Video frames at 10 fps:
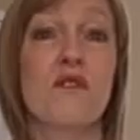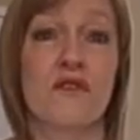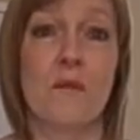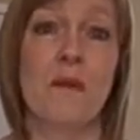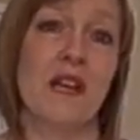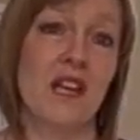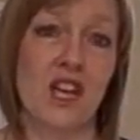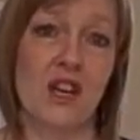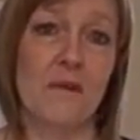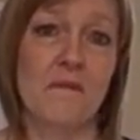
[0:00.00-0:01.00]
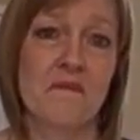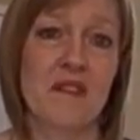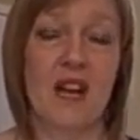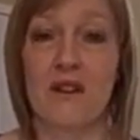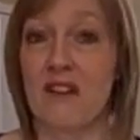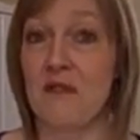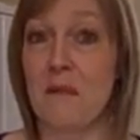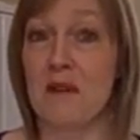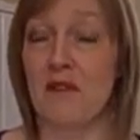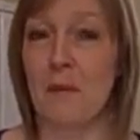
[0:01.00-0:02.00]
them from B&Q. Now, I'll give them a
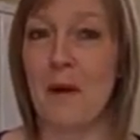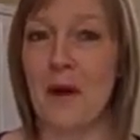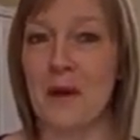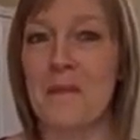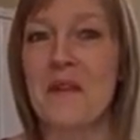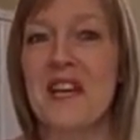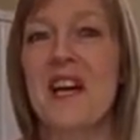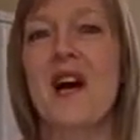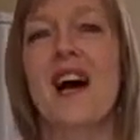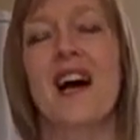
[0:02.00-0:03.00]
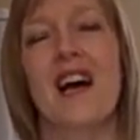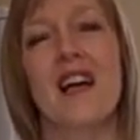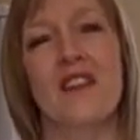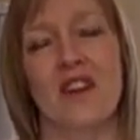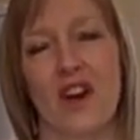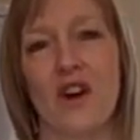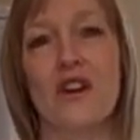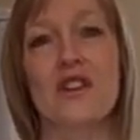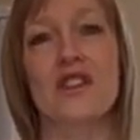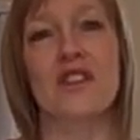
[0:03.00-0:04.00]
bit of a plug. The
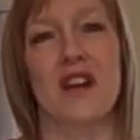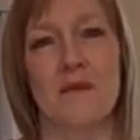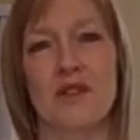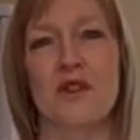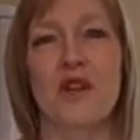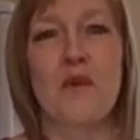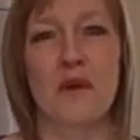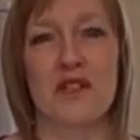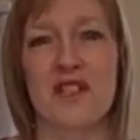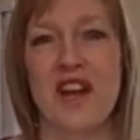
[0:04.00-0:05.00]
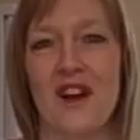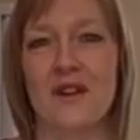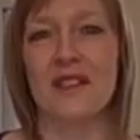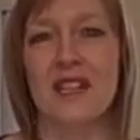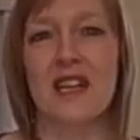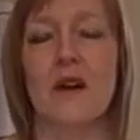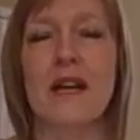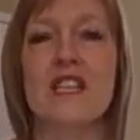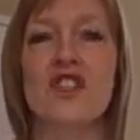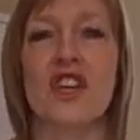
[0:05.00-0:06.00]
cost, I'm sure you want to know,
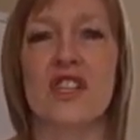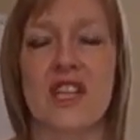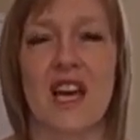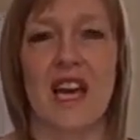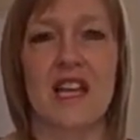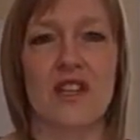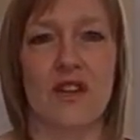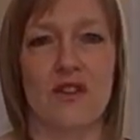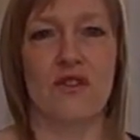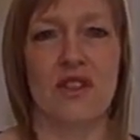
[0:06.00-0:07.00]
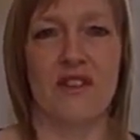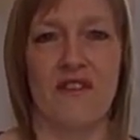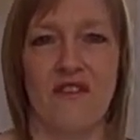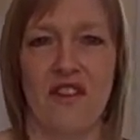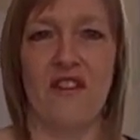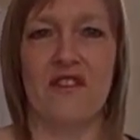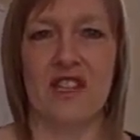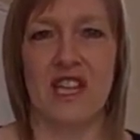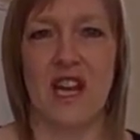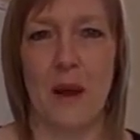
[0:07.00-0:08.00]
is just
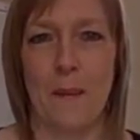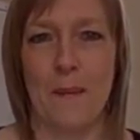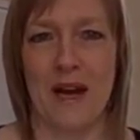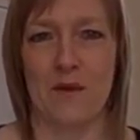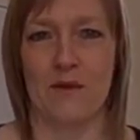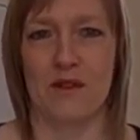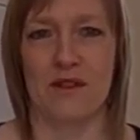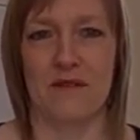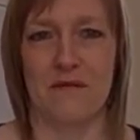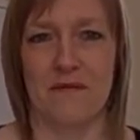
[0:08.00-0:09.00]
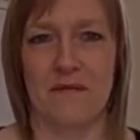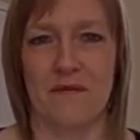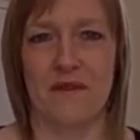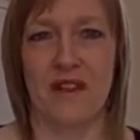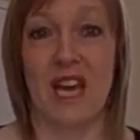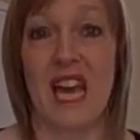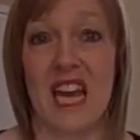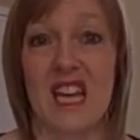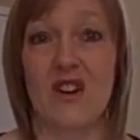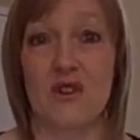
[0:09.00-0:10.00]
£850.
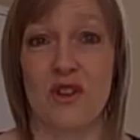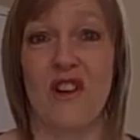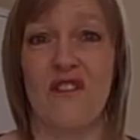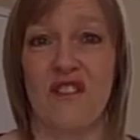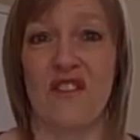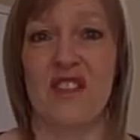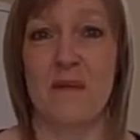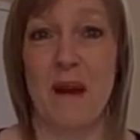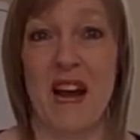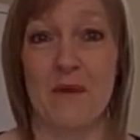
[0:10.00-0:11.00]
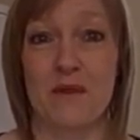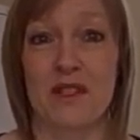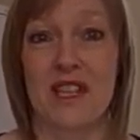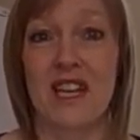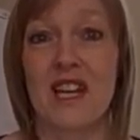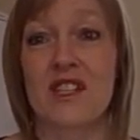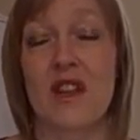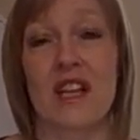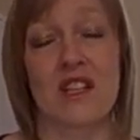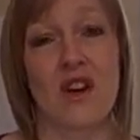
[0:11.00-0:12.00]
Okay, £850. So
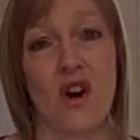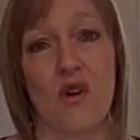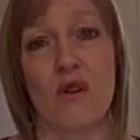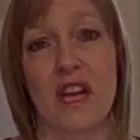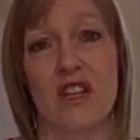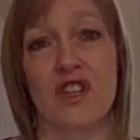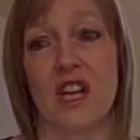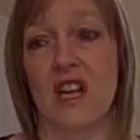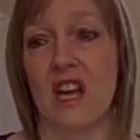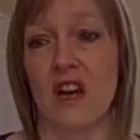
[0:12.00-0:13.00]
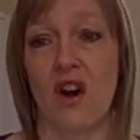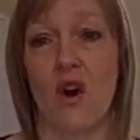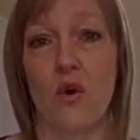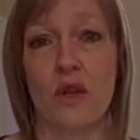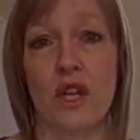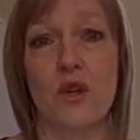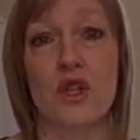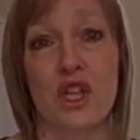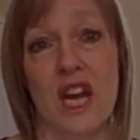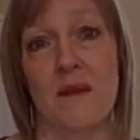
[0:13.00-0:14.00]
that's a whole kitchen in a whole U
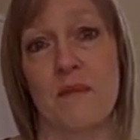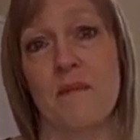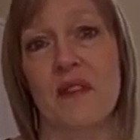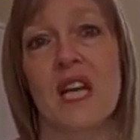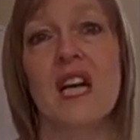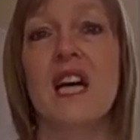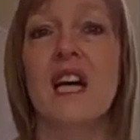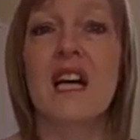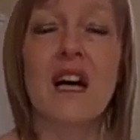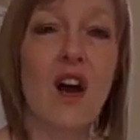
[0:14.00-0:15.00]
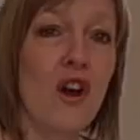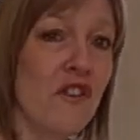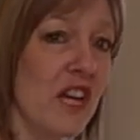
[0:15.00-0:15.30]
shape. Over